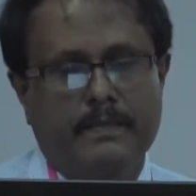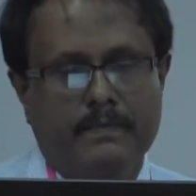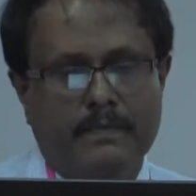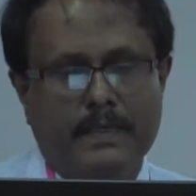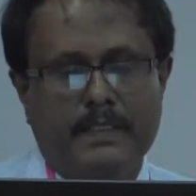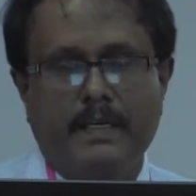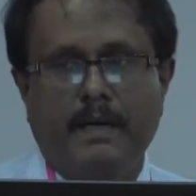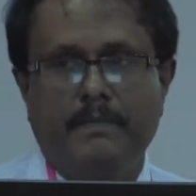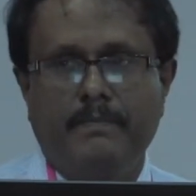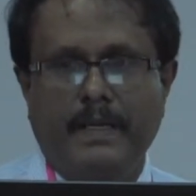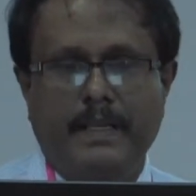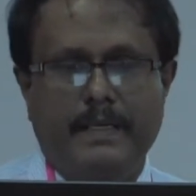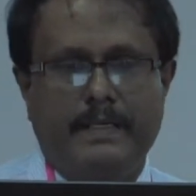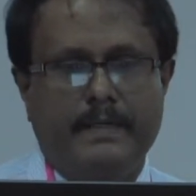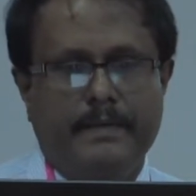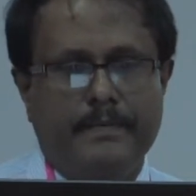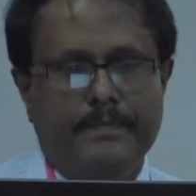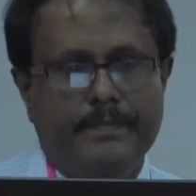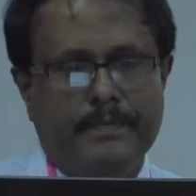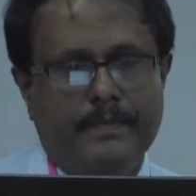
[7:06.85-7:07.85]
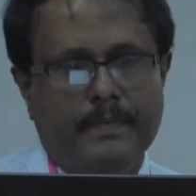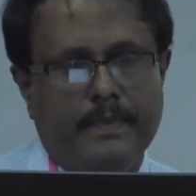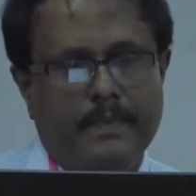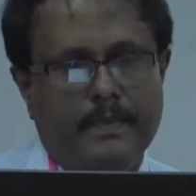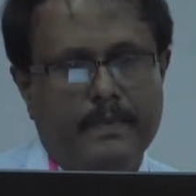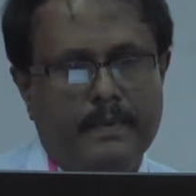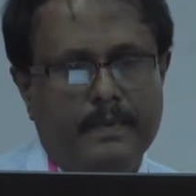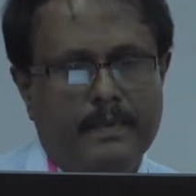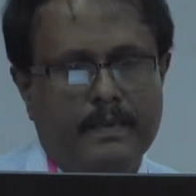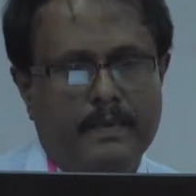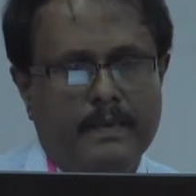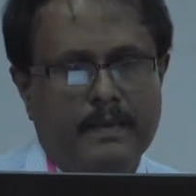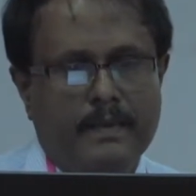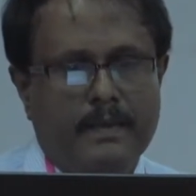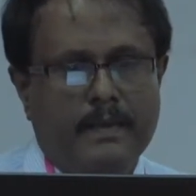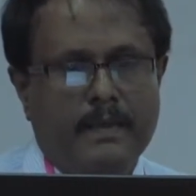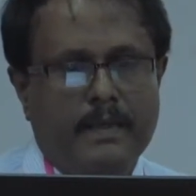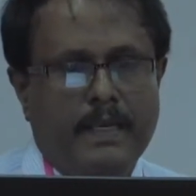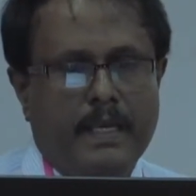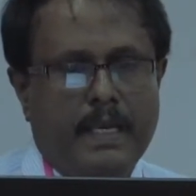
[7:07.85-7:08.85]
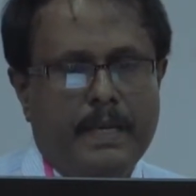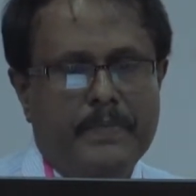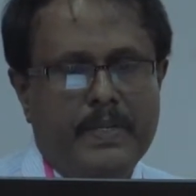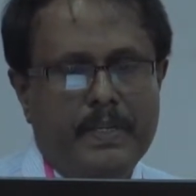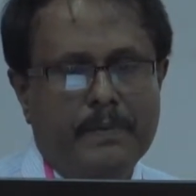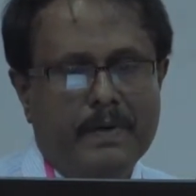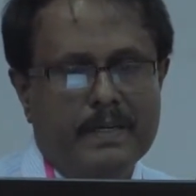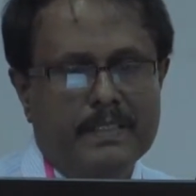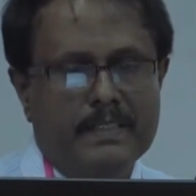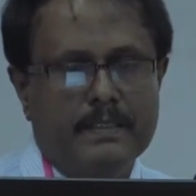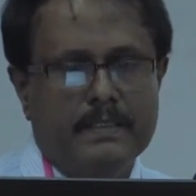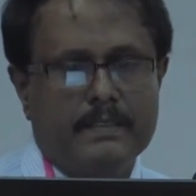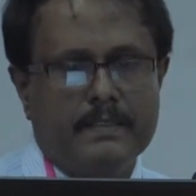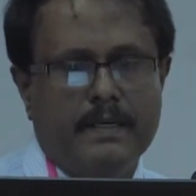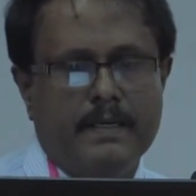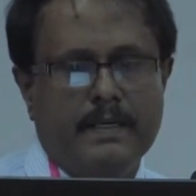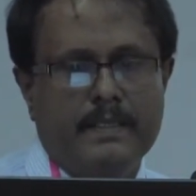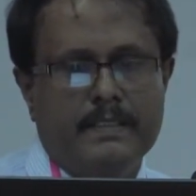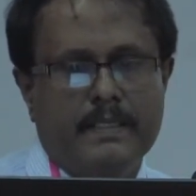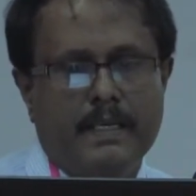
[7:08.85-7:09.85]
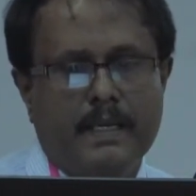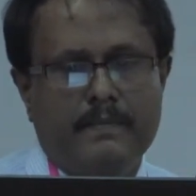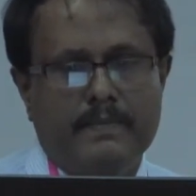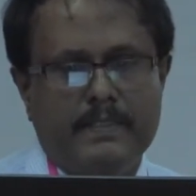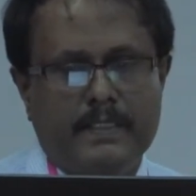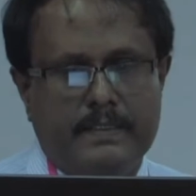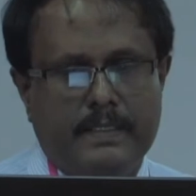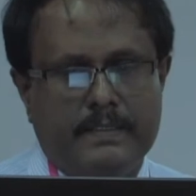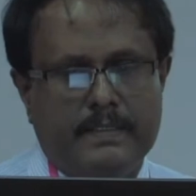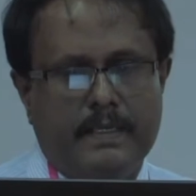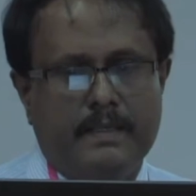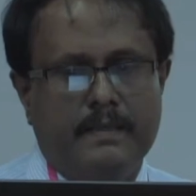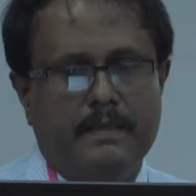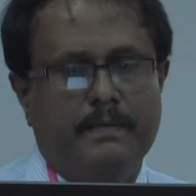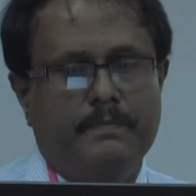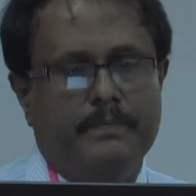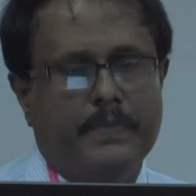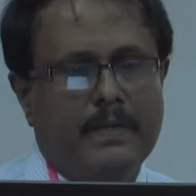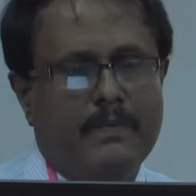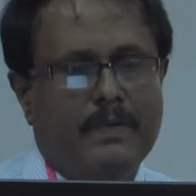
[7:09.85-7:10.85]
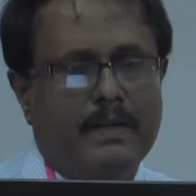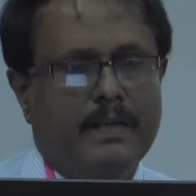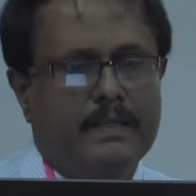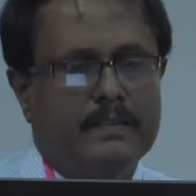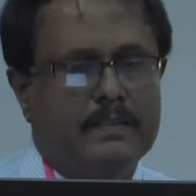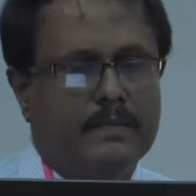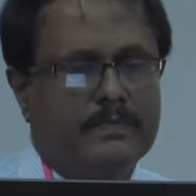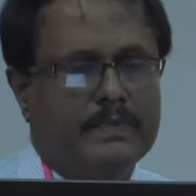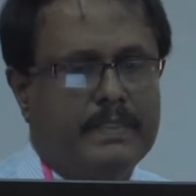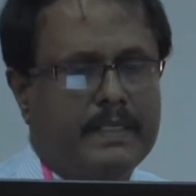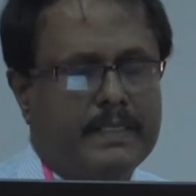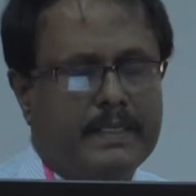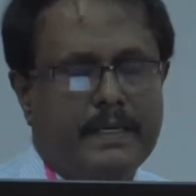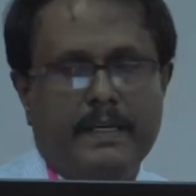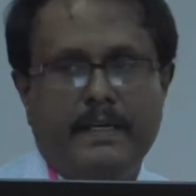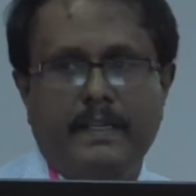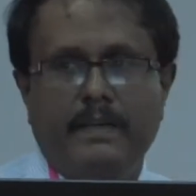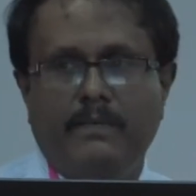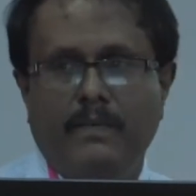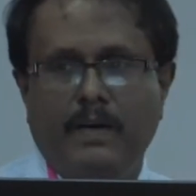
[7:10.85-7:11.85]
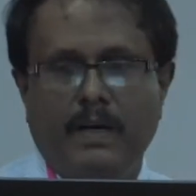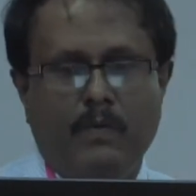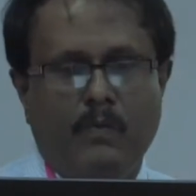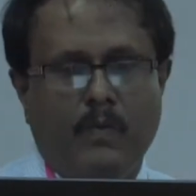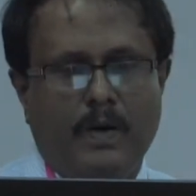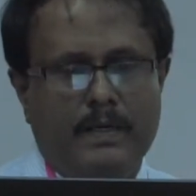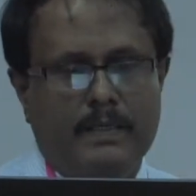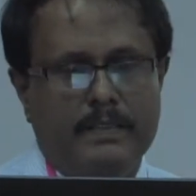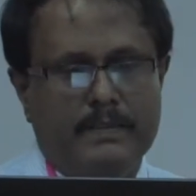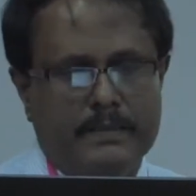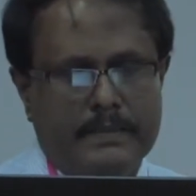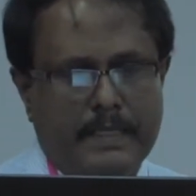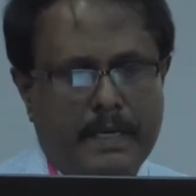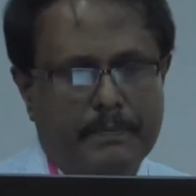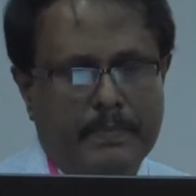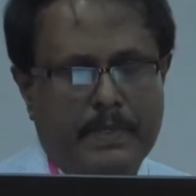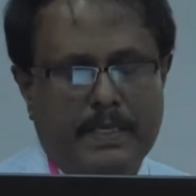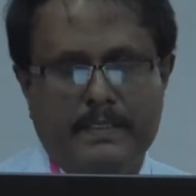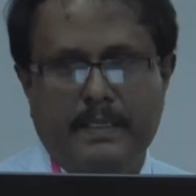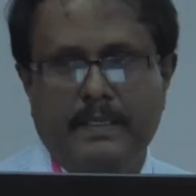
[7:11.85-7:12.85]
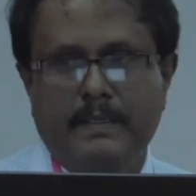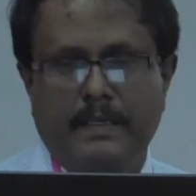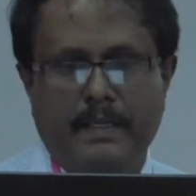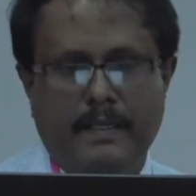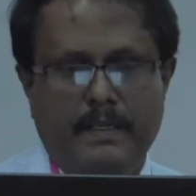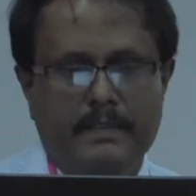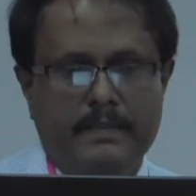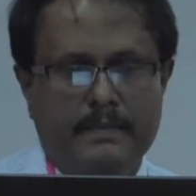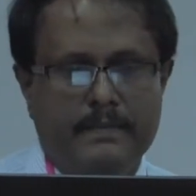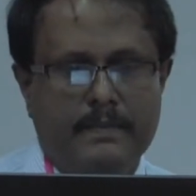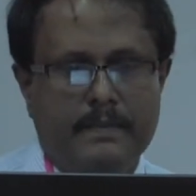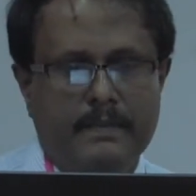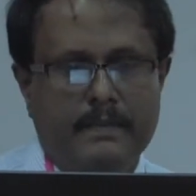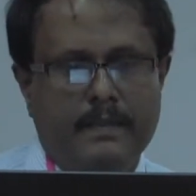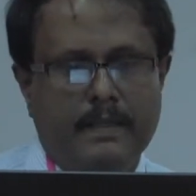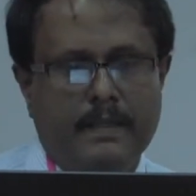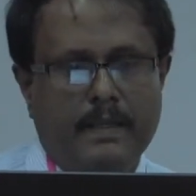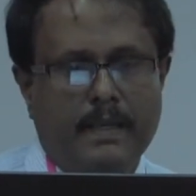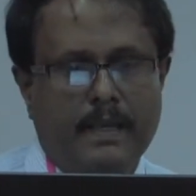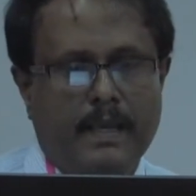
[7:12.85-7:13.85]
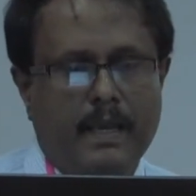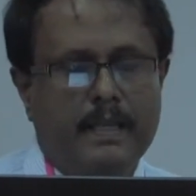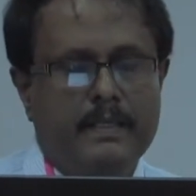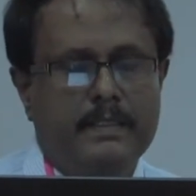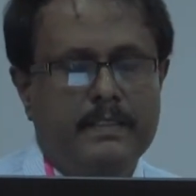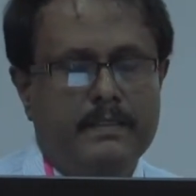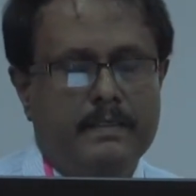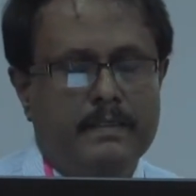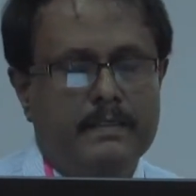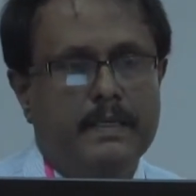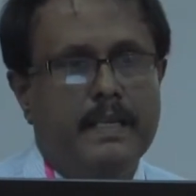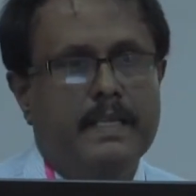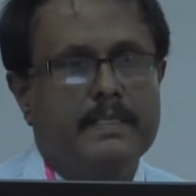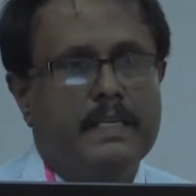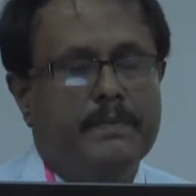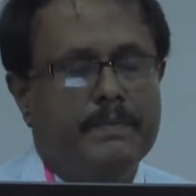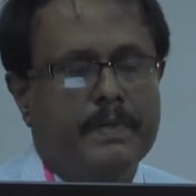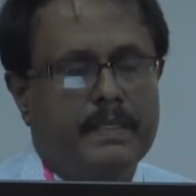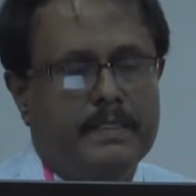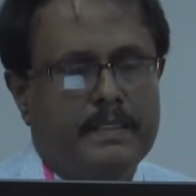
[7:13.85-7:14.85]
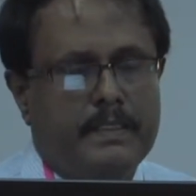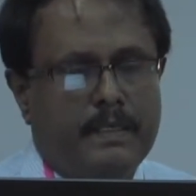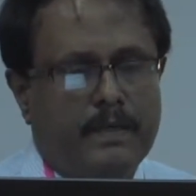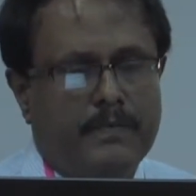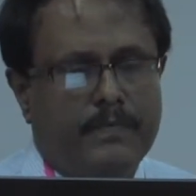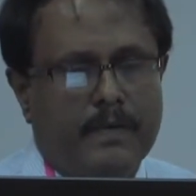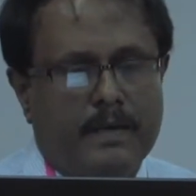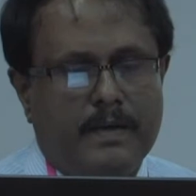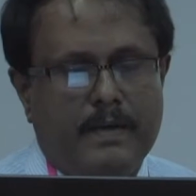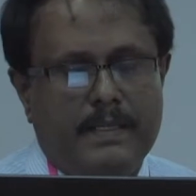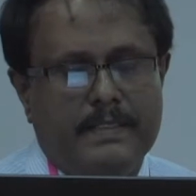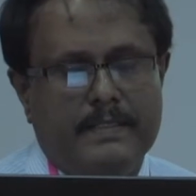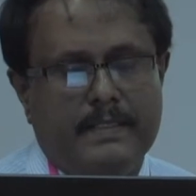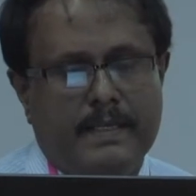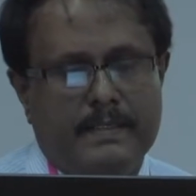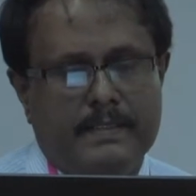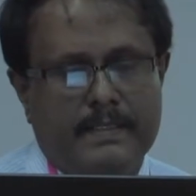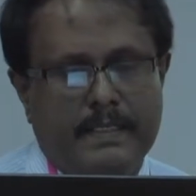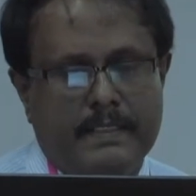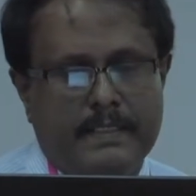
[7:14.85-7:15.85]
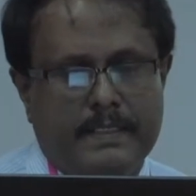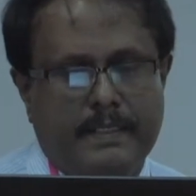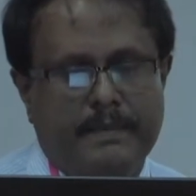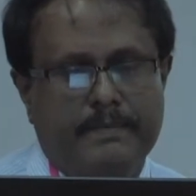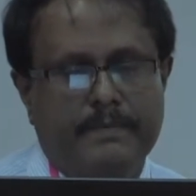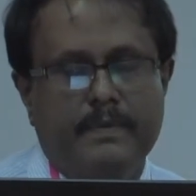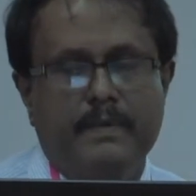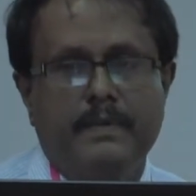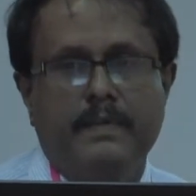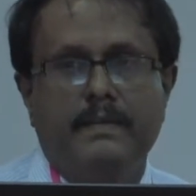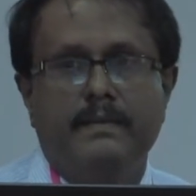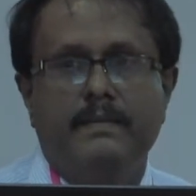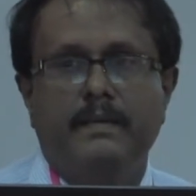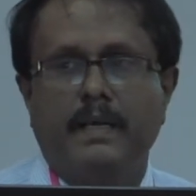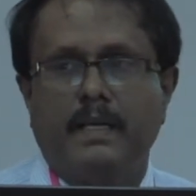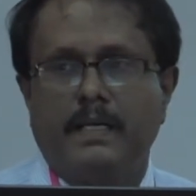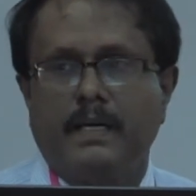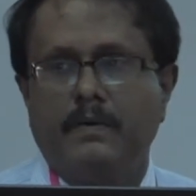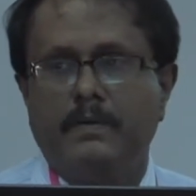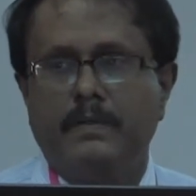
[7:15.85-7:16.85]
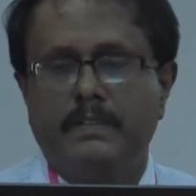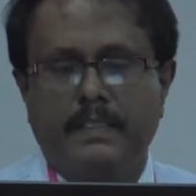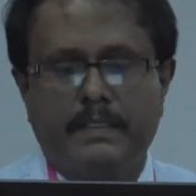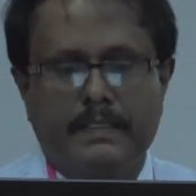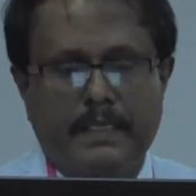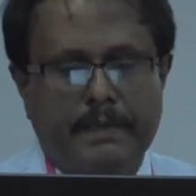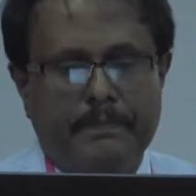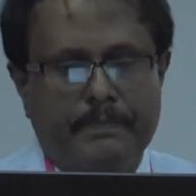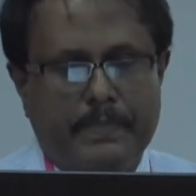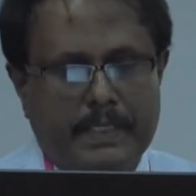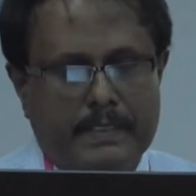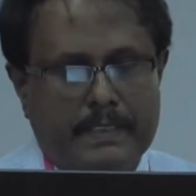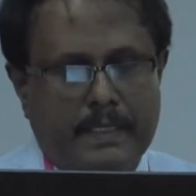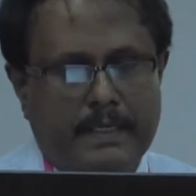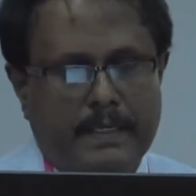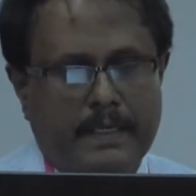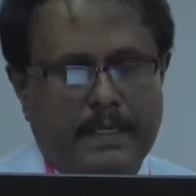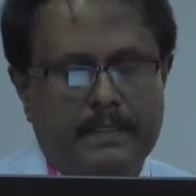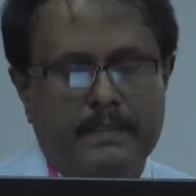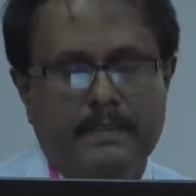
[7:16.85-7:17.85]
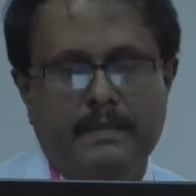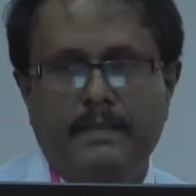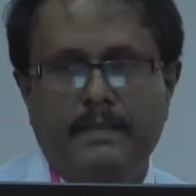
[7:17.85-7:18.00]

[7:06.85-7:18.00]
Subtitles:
We come later. Epidemiological studies have suggested prevalence of CKD worldwide 10% and estimated GFR less than 60, around 3%.